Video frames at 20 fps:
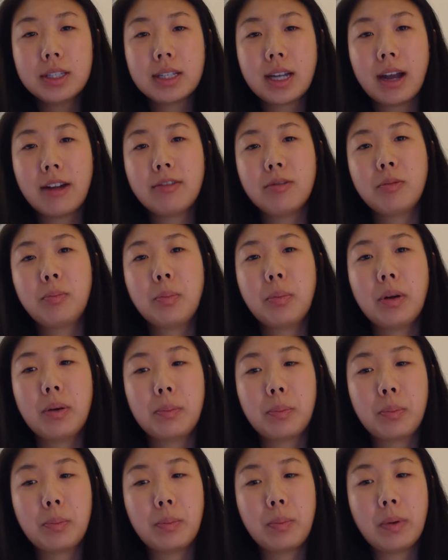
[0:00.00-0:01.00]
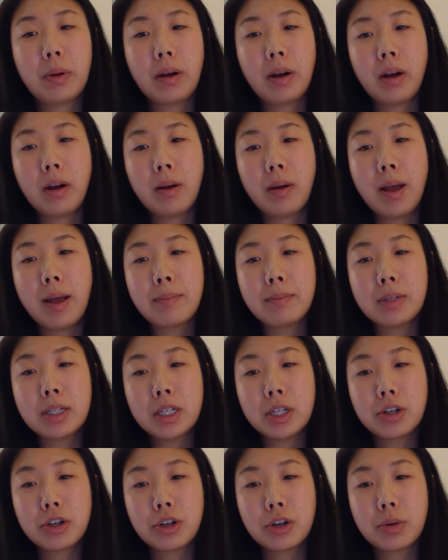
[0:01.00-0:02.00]
staffed
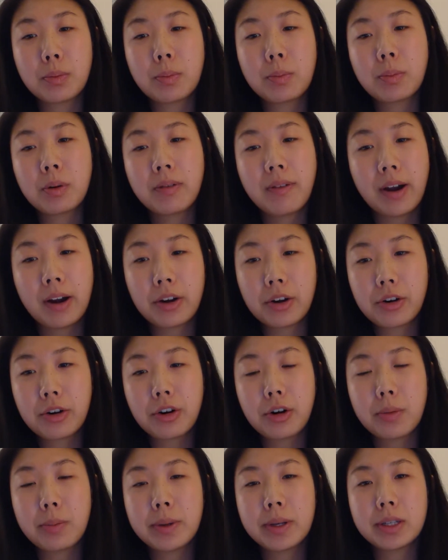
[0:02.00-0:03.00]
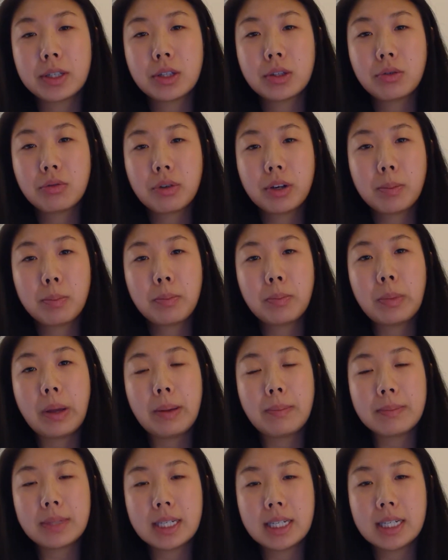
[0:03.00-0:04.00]
MD group, provider group is 3
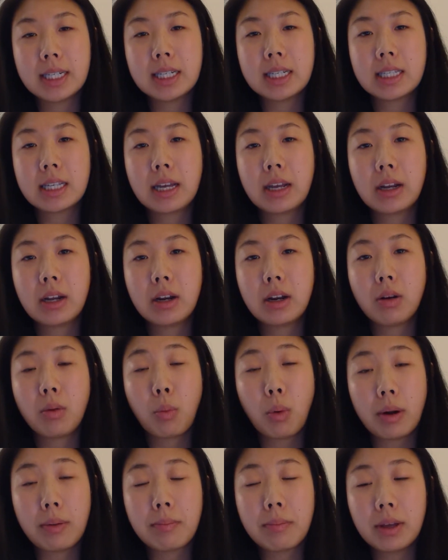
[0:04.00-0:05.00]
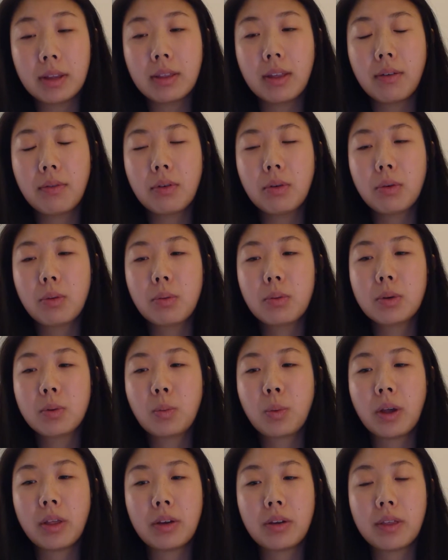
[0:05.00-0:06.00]
MDs and a 1 mid-level,
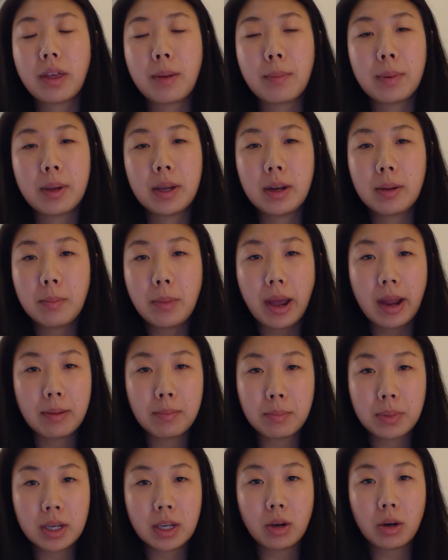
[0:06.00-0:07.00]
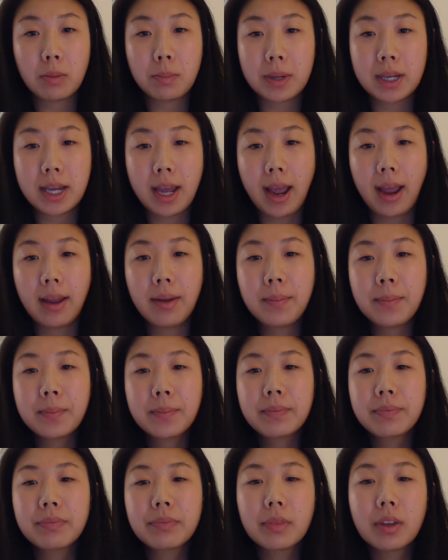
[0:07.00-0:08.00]
whether that be an NP or PA.
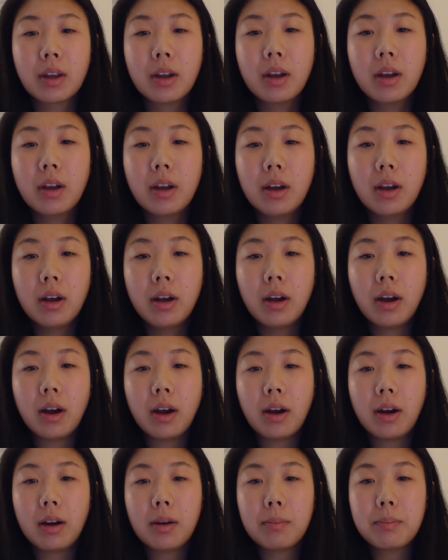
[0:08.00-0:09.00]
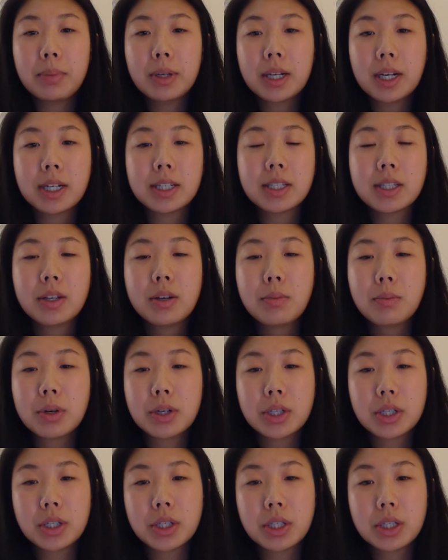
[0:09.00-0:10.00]
Because the
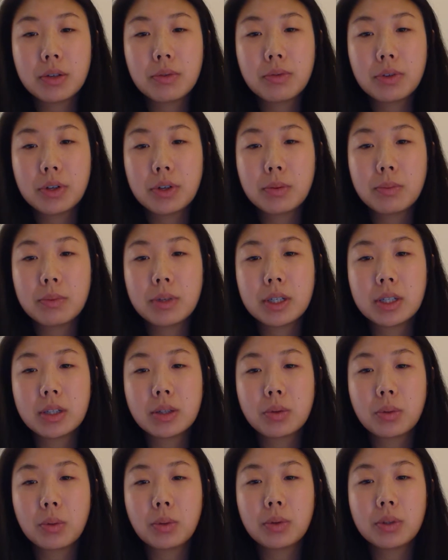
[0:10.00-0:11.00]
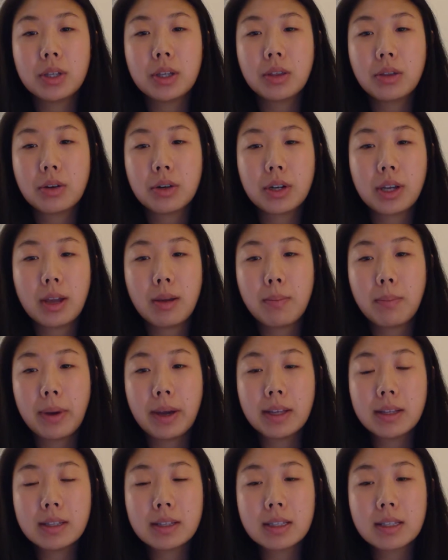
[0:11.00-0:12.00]
emergency room is only 38
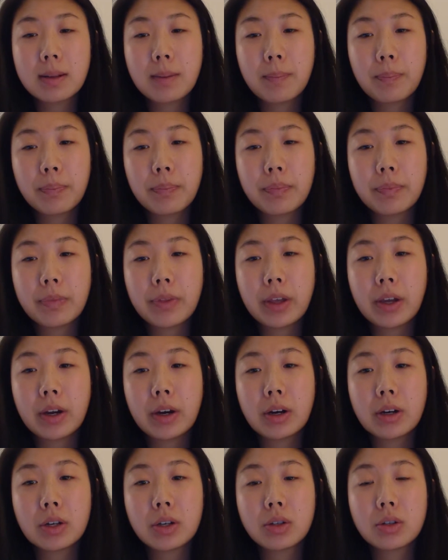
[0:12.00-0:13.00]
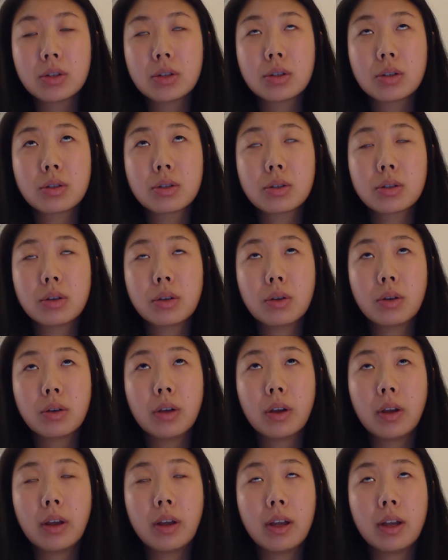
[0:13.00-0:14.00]
beds,
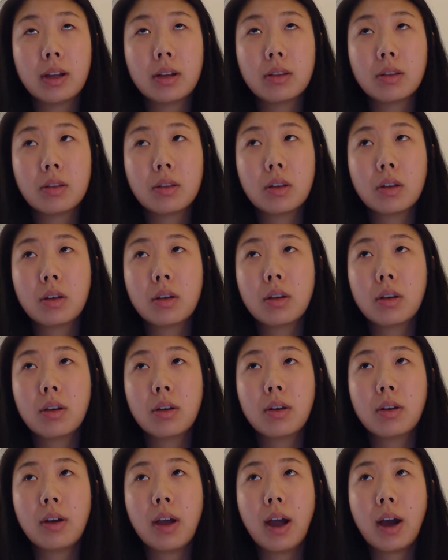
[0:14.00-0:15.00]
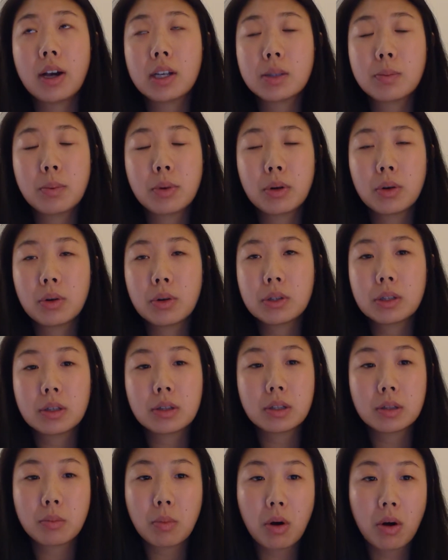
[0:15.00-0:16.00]
and the hospital is
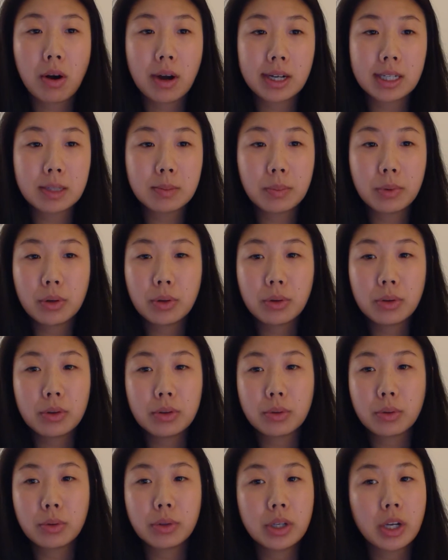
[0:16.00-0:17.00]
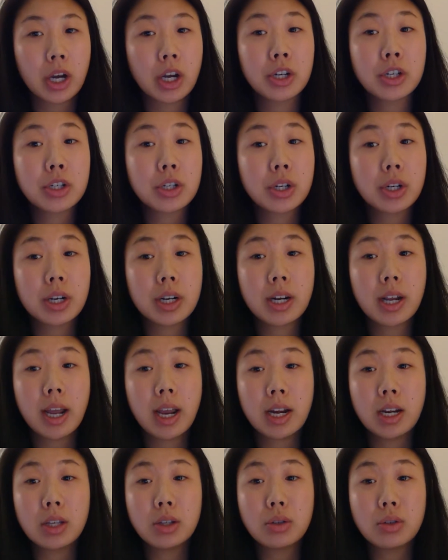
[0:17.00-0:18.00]
a small hospital, there's only
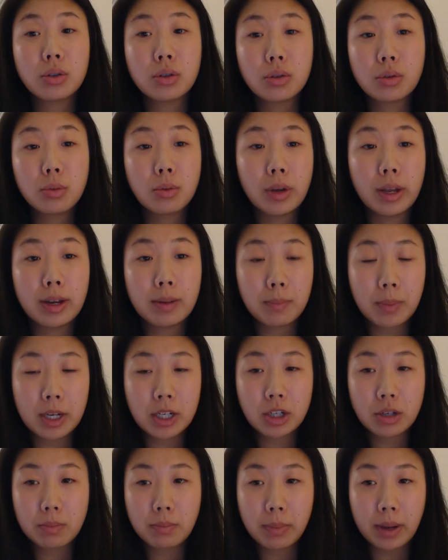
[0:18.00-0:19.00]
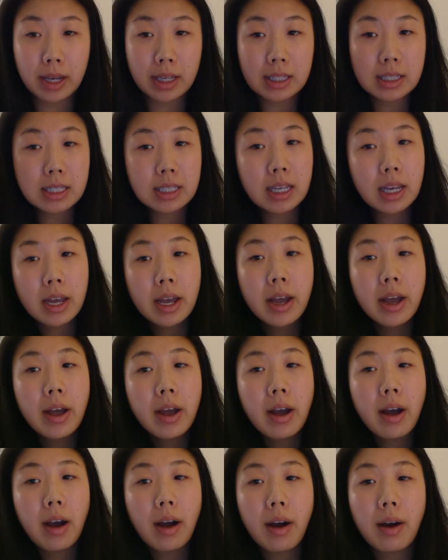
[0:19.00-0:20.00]
182 inpatient beds.
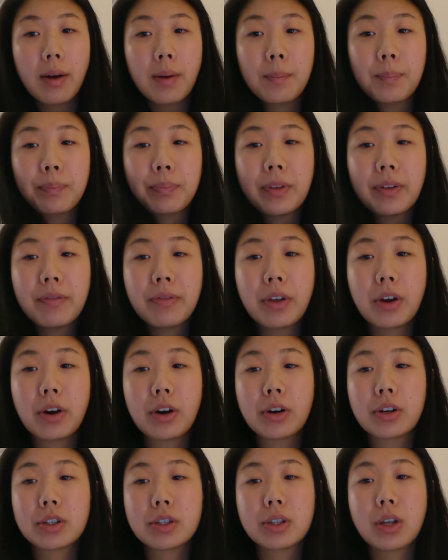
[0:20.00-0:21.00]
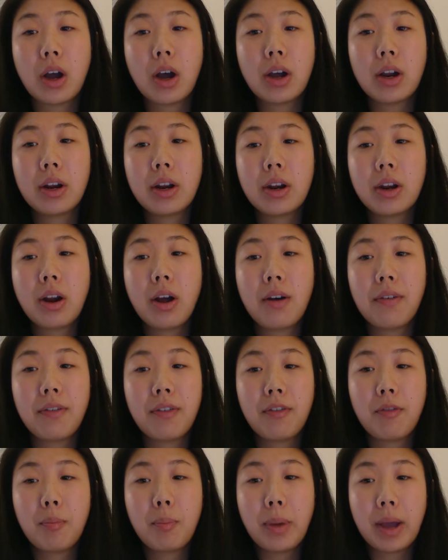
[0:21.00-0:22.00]
If there's not enough
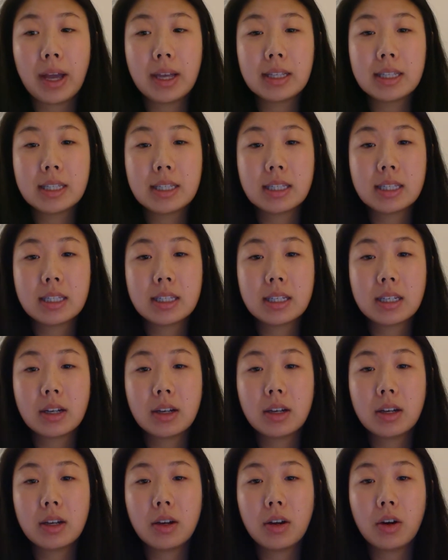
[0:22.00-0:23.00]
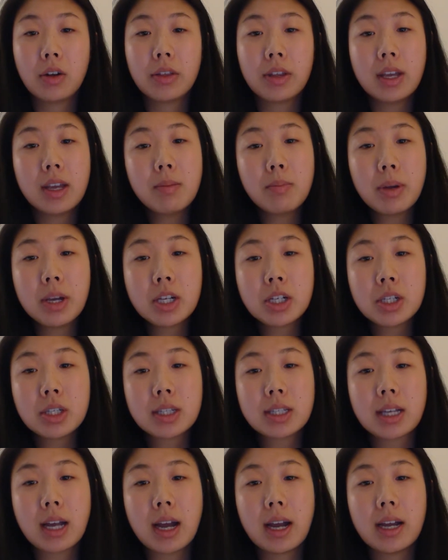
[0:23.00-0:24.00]
beds on the inpatient
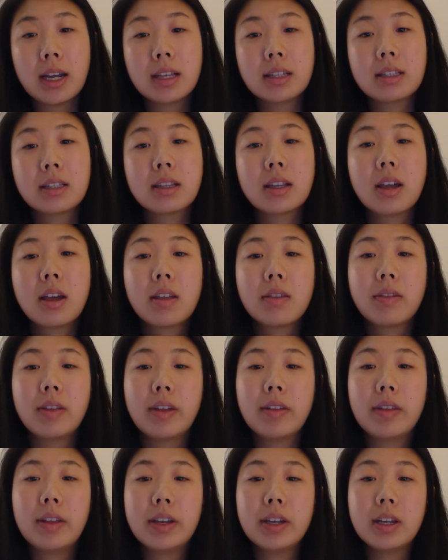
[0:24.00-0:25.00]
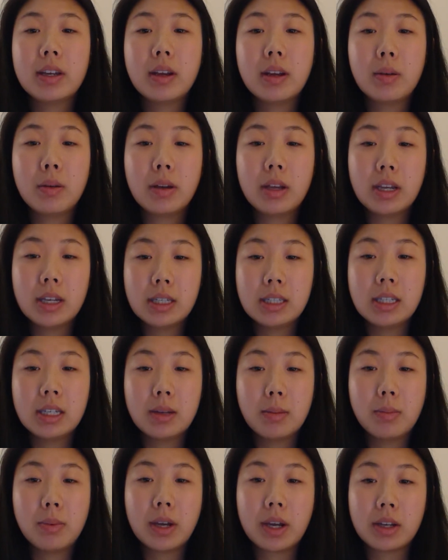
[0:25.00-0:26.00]
side, then the
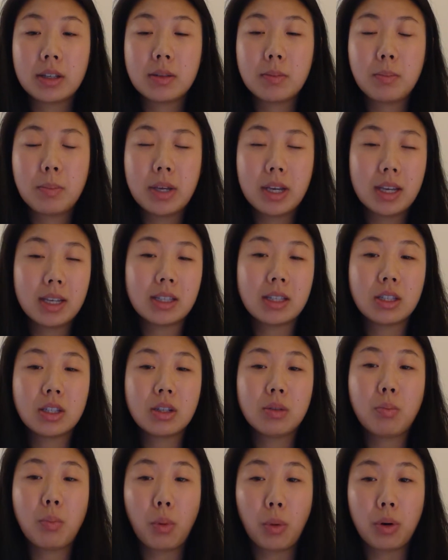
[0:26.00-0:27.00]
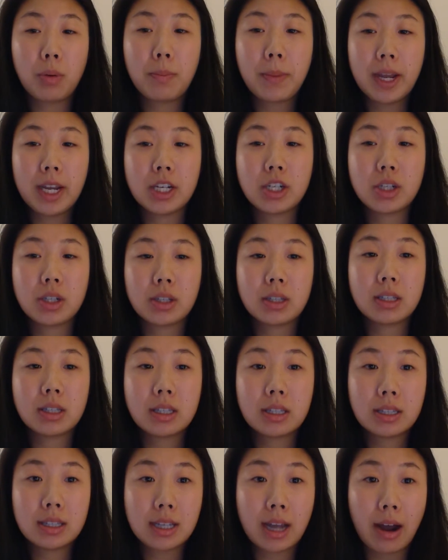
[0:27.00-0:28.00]
ED begins to board
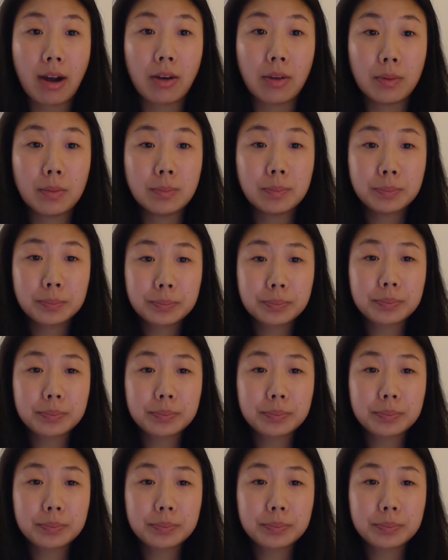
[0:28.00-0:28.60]
patients down